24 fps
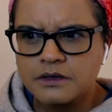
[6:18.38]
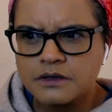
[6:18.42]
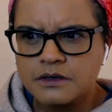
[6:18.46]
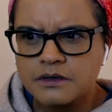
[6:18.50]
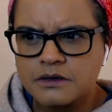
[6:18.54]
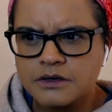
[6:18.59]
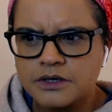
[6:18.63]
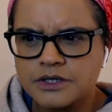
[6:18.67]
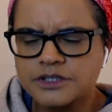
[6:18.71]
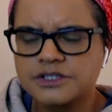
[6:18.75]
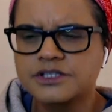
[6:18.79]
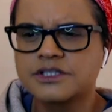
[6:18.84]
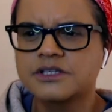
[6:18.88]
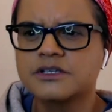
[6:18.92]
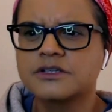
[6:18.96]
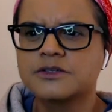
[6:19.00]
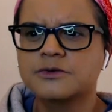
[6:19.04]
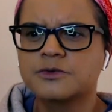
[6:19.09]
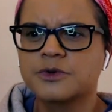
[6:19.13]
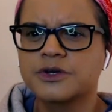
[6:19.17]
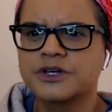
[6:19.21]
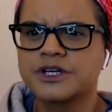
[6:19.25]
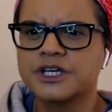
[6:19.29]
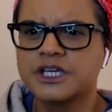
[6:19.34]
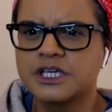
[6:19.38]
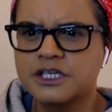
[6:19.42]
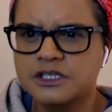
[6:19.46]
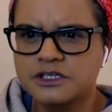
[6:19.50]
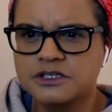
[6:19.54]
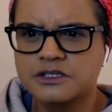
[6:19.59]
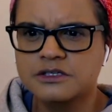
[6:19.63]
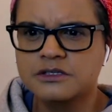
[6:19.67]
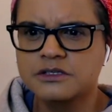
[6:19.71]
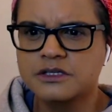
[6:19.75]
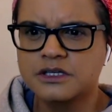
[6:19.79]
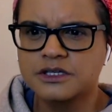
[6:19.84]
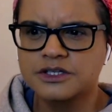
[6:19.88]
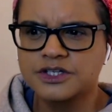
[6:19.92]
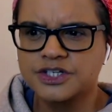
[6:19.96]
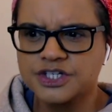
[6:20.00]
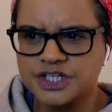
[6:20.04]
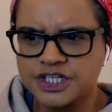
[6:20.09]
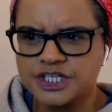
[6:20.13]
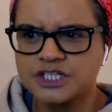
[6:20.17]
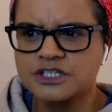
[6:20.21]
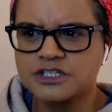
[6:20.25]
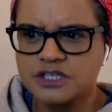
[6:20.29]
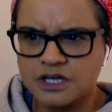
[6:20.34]
Is this where he's? Is
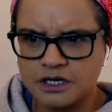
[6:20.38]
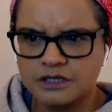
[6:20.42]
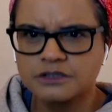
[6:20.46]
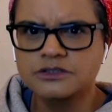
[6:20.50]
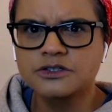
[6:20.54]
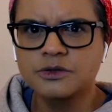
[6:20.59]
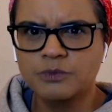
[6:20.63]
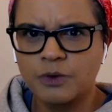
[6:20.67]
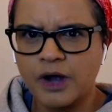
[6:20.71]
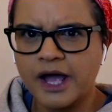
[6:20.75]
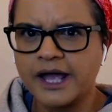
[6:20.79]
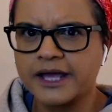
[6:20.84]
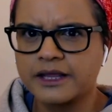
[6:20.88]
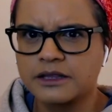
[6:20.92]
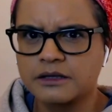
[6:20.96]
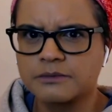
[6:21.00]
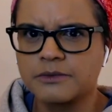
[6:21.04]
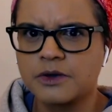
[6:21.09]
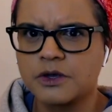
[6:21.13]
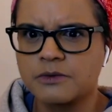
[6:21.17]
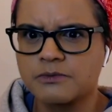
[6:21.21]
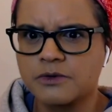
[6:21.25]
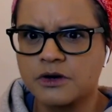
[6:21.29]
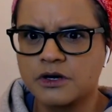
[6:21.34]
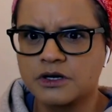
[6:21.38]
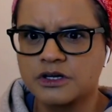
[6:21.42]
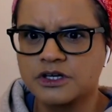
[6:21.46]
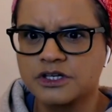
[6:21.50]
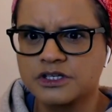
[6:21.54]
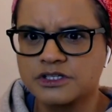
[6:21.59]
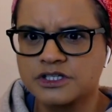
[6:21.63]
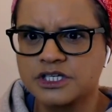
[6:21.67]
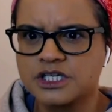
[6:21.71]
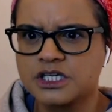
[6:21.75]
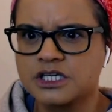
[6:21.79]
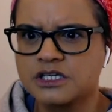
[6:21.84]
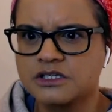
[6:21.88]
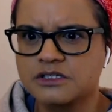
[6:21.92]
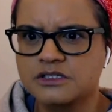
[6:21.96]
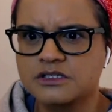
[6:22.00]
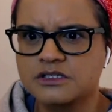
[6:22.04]
she tucked away at the moment? Because he's.